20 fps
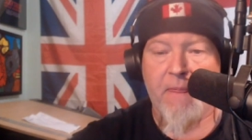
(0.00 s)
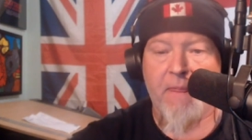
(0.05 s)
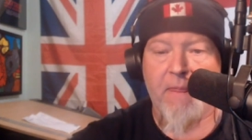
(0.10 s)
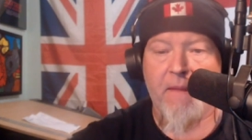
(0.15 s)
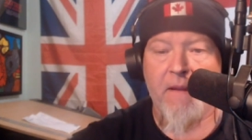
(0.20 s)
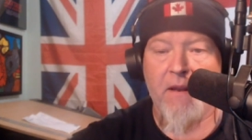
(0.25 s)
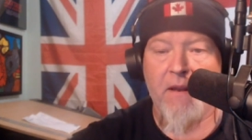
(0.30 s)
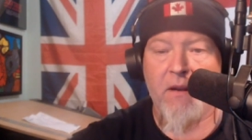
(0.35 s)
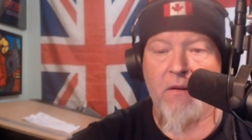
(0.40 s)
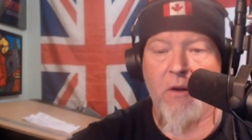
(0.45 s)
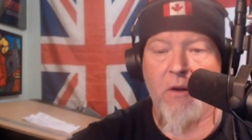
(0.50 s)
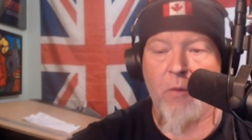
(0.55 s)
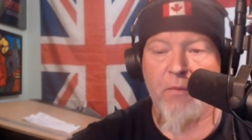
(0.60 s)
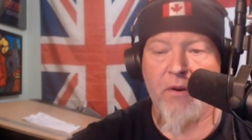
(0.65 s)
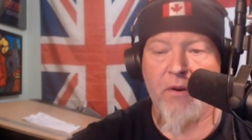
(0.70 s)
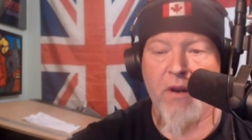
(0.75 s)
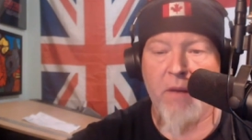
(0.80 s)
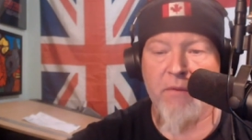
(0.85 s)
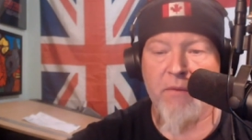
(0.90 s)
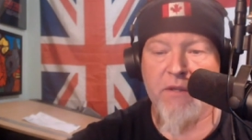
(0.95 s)
You know, help
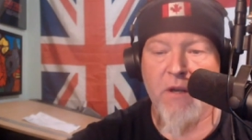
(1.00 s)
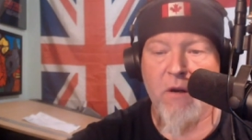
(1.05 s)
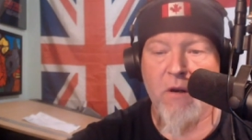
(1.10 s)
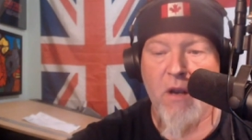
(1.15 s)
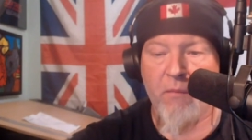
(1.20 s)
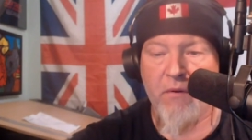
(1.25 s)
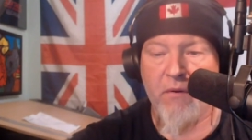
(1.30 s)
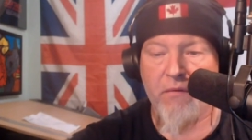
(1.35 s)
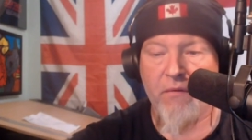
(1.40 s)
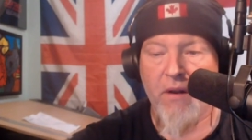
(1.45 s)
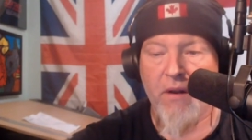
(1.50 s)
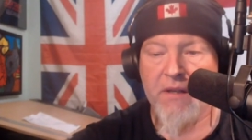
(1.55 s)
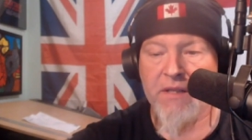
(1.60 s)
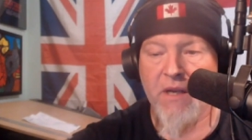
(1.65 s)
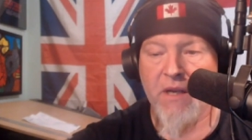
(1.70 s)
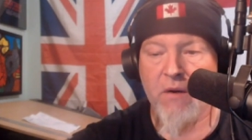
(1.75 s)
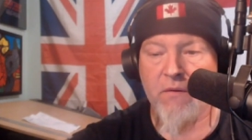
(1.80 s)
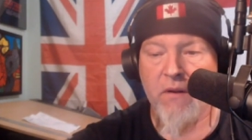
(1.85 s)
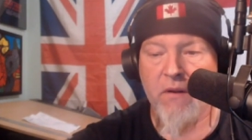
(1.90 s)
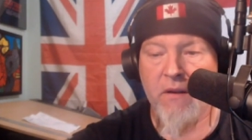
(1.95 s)
your neighbors out, help your friends
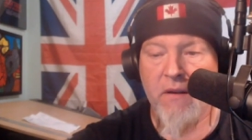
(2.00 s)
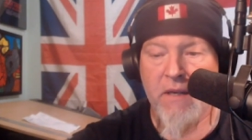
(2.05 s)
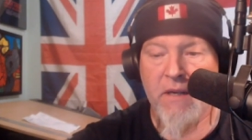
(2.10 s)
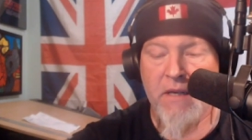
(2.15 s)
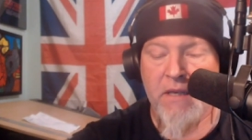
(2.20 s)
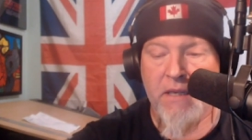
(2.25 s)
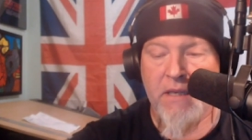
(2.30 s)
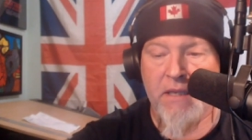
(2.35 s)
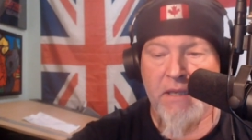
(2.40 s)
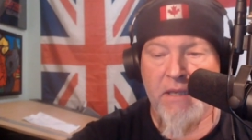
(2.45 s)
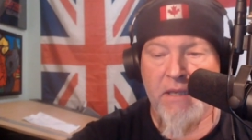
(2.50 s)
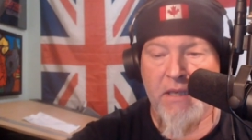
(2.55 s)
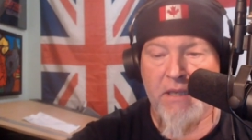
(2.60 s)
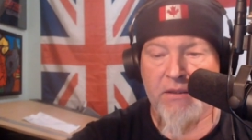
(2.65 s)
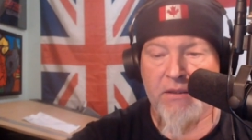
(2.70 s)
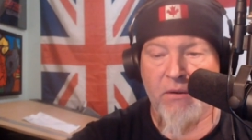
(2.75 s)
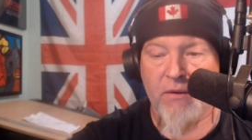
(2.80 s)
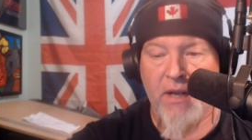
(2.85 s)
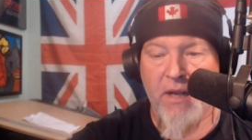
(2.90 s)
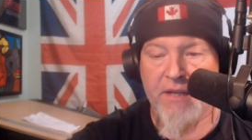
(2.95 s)
out uh,
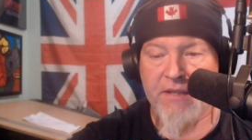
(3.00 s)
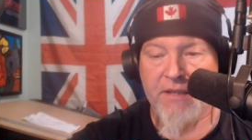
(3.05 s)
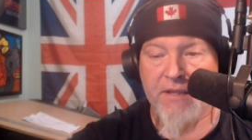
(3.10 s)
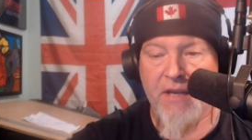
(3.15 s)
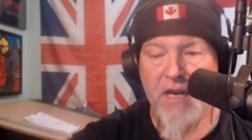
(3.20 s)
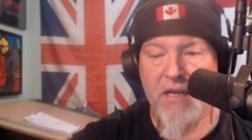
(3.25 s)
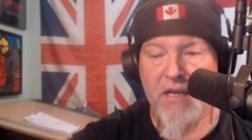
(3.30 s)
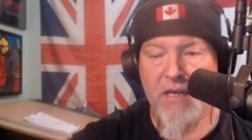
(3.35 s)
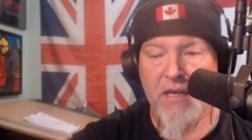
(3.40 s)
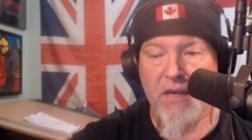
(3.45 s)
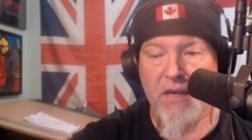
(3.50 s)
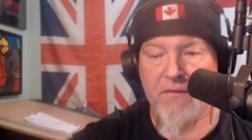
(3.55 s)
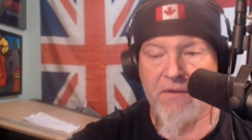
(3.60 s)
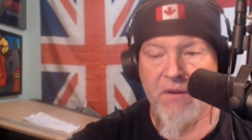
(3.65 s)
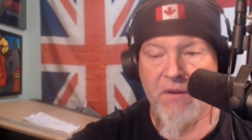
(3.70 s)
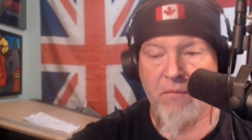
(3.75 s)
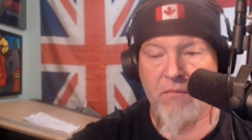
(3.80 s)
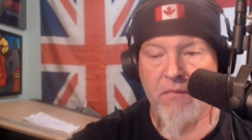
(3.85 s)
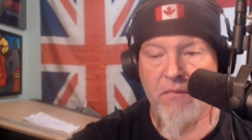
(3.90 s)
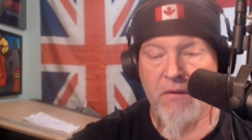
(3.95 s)
don't hesitate to give
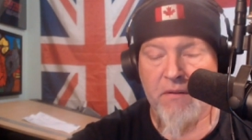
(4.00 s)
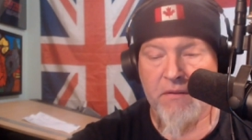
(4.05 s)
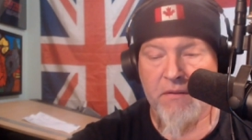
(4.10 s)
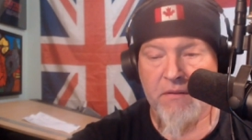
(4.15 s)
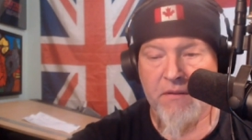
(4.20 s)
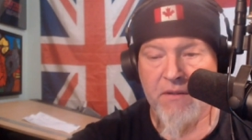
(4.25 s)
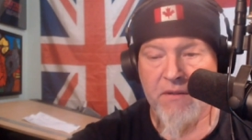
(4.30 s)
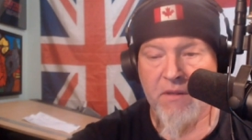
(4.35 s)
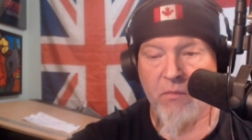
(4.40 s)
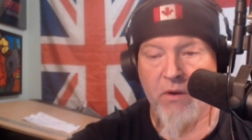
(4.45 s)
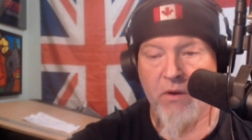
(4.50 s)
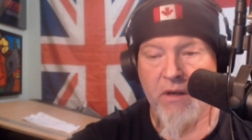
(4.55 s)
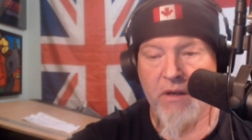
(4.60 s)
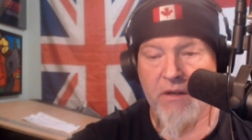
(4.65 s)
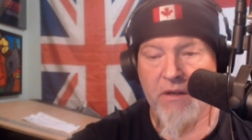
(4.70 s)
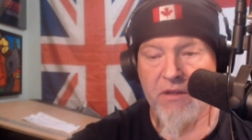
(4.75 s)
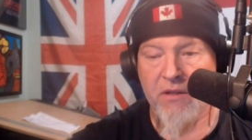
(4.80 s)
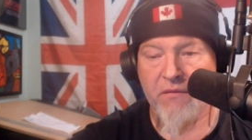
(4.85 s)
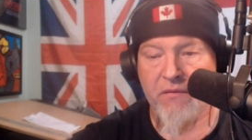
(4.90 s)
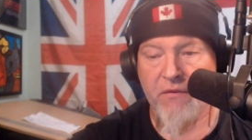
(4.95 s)
some uh, someone an
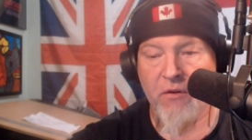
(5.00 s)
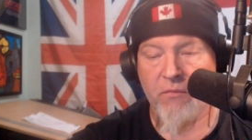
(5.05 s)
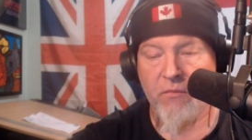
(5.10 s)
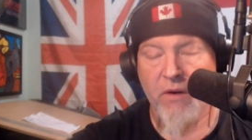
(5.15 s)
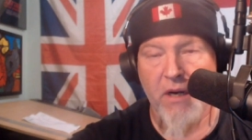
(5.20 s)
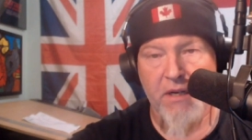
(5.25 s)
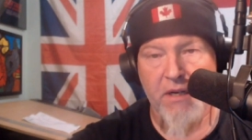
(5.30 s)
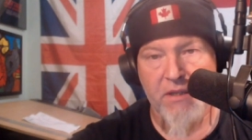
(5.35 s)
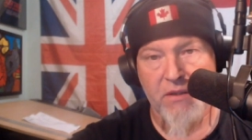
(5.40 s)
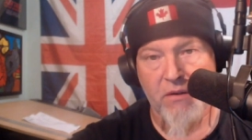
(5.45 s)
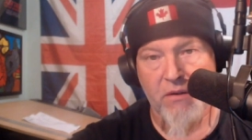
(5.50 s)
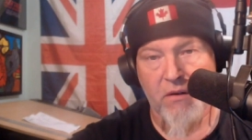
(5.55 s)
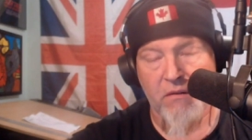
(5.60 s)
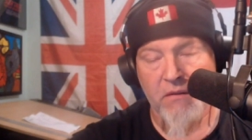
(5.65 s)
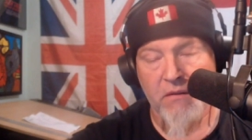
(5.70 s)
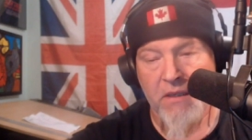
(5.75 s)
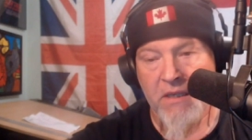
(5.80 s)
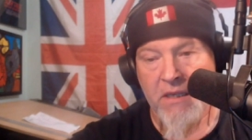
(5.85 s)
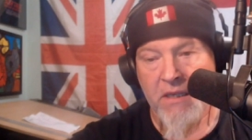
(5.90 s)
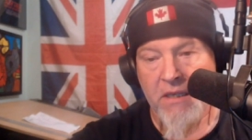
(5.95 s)
extra few bucks or
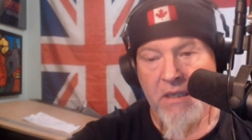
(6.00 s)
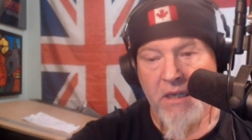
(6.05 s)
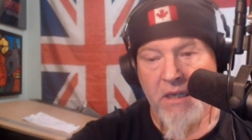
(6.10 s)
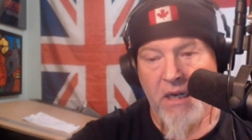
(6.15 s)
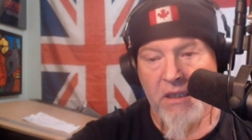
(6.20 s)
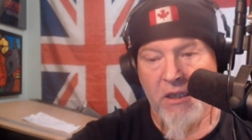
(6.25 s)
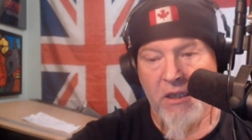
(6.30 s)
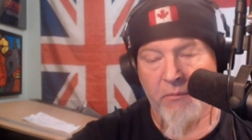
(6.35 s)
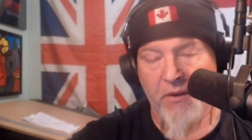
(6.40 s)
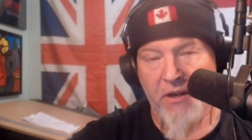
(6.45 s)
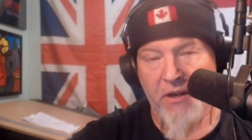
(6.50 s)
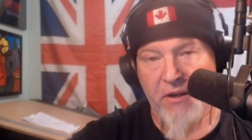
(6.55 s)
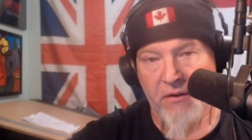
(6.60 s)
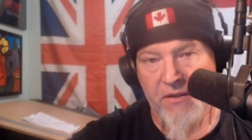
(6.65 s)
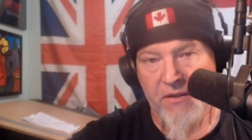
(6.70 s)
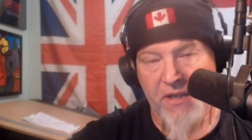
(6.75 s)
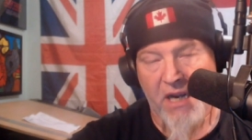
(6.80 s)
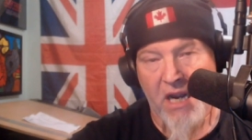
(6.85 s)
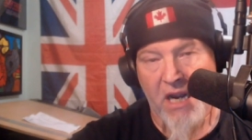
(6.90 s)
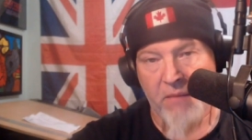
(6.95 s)
a little bit of your
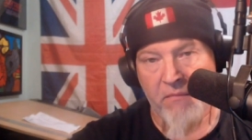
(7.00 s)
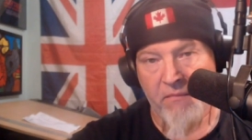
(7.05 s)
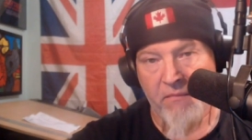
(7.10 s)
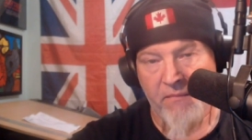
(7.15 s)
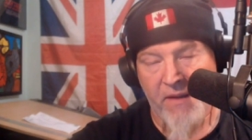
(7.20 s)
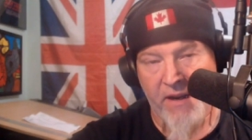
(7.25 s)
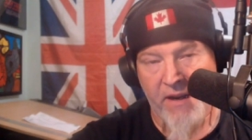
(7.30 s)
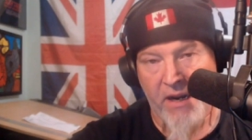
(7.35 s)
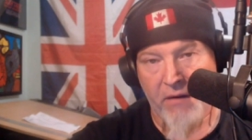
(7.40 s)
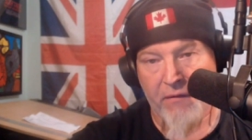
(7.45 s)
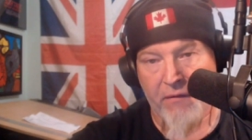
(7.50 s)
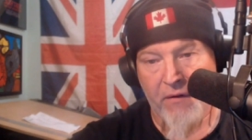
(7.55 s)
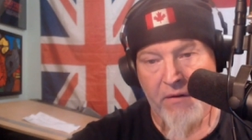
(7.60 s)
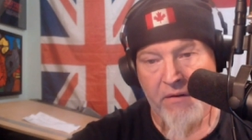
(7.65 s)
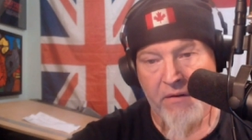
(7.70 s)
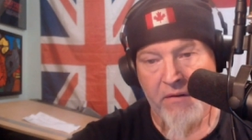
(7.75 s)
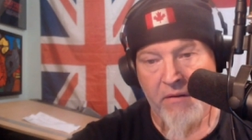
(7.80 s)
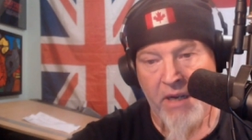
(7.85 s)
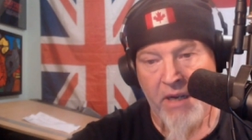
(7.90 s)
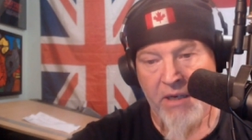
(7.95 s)
time and
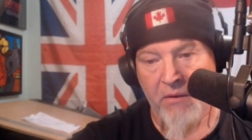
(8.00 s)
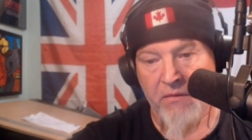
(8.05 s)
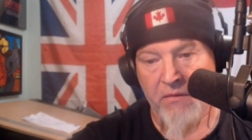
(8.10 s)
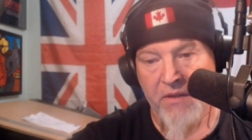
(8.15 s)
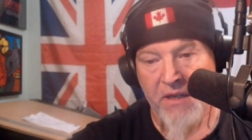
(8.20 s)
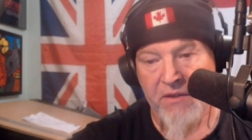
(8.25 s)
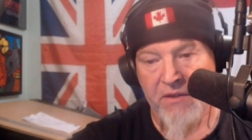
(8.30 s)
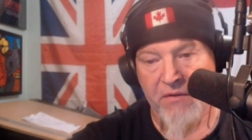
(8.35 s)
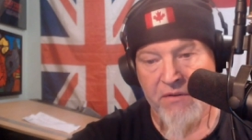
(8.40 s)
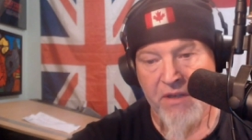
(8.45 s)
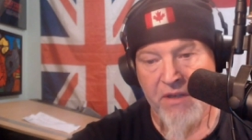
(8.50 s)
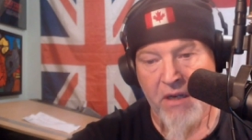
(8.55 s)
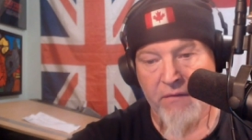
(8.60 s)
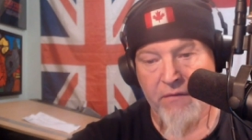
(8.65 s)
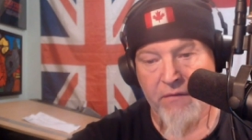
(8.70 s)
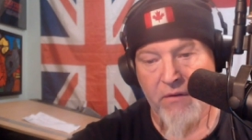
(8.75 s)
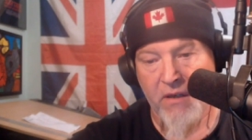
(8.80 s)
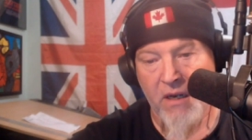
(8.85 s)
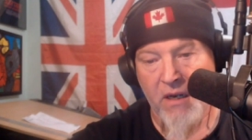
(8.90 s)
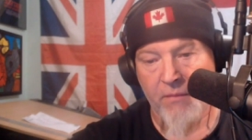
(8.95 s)
effort. I know things are tough
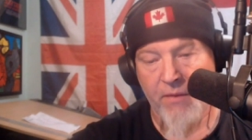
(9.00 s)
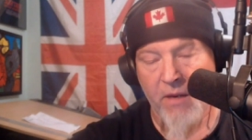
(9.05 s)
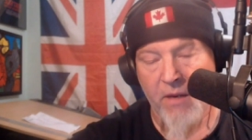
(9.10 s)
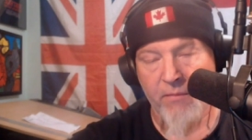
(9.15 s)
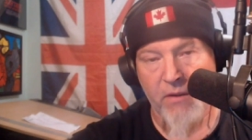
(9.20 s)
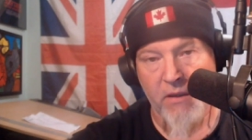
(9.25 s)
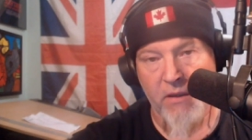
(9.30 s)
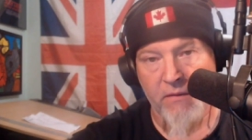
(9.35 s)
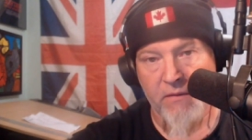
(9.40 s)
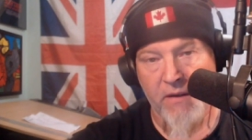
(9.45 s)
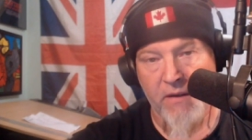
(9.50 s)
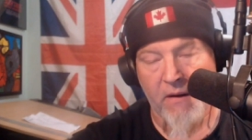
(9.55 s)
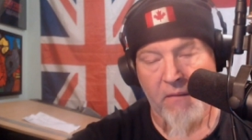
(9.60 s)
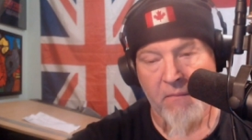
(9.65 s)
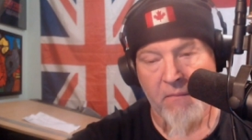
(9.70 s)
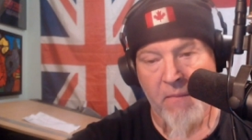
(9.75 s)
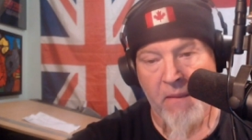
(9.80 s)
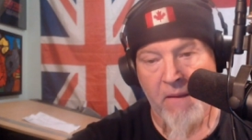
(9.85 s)
for a lot of people out there.